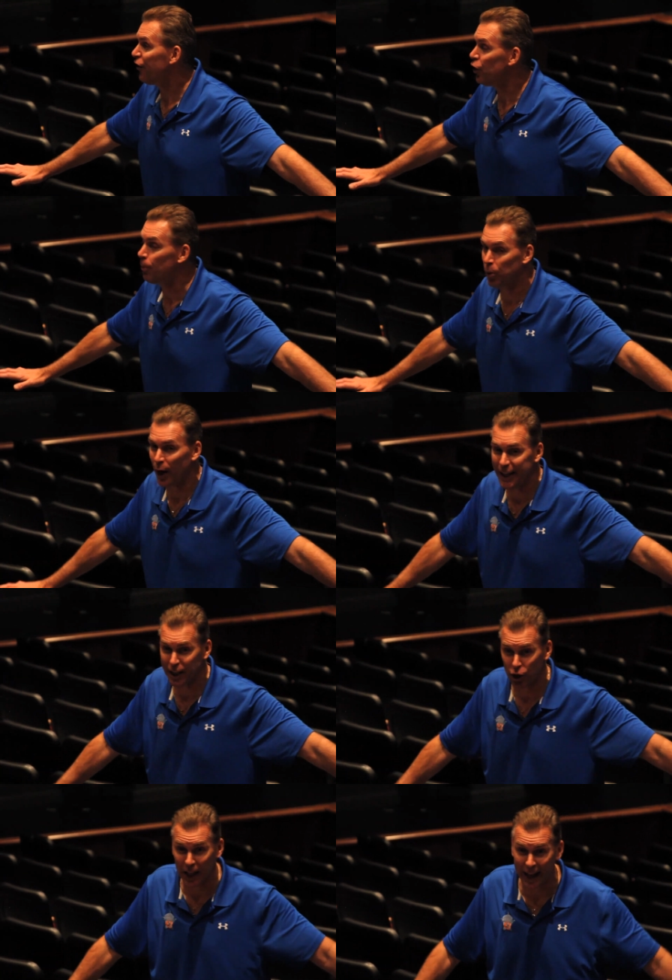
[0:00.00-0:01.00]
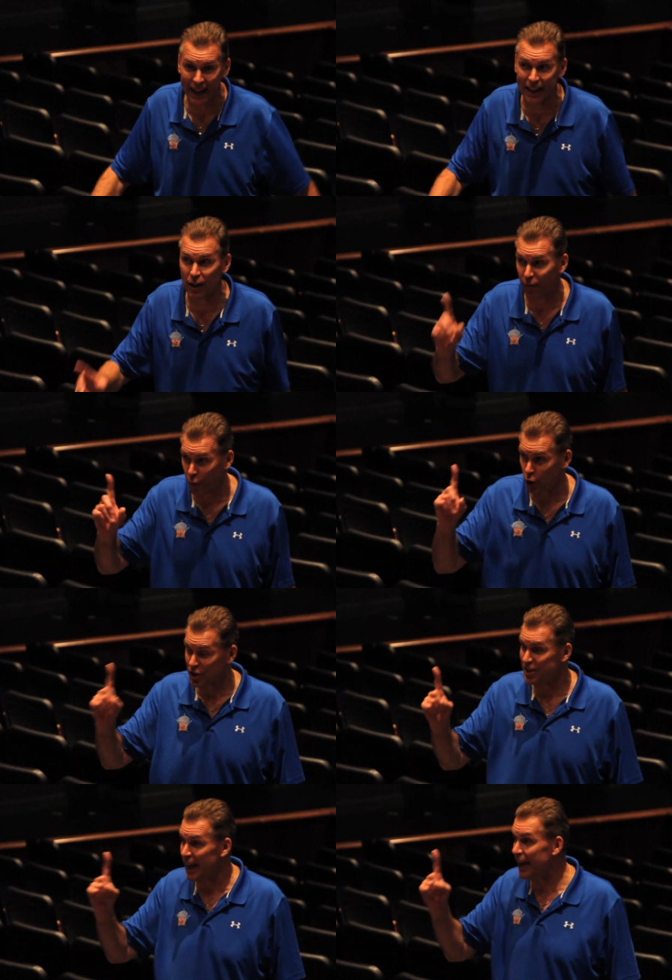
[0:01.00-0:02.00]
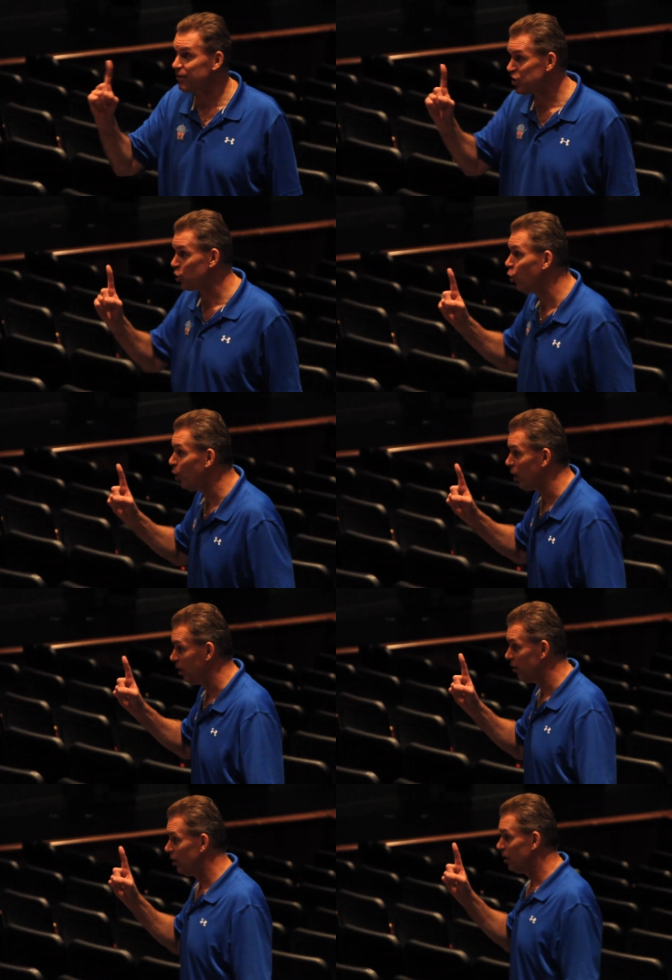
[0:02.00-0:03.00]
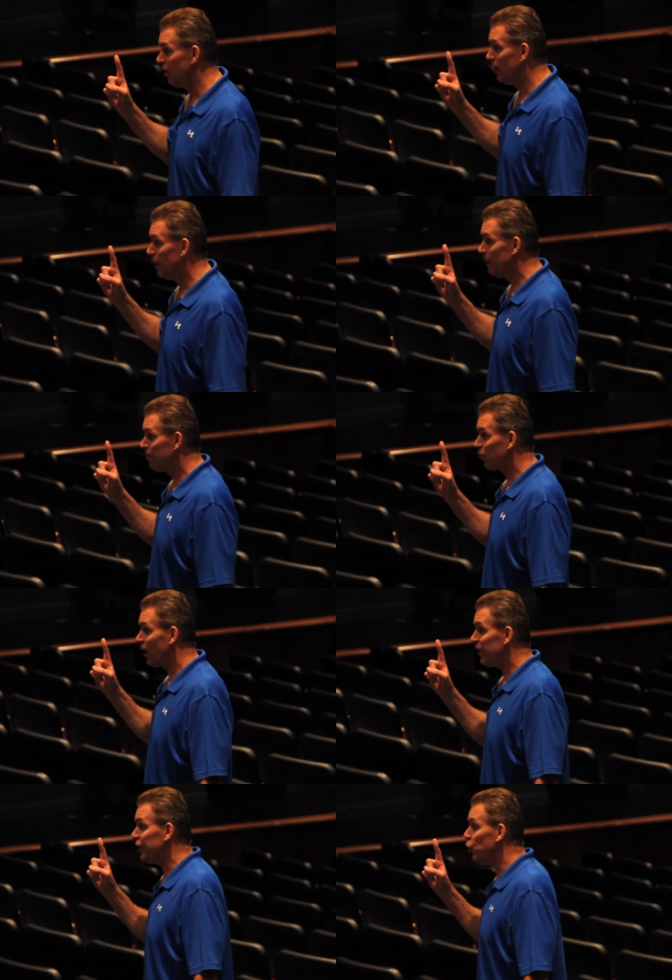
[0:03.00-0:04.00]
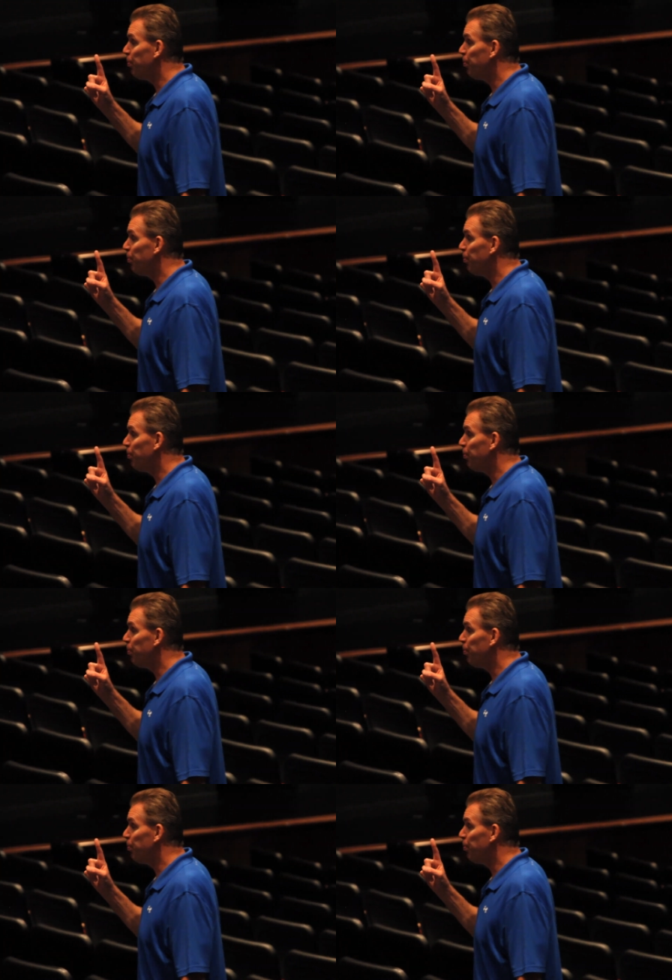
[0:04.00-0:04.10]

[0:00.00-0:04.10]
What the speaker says: if you break your leg on the first day of school, that you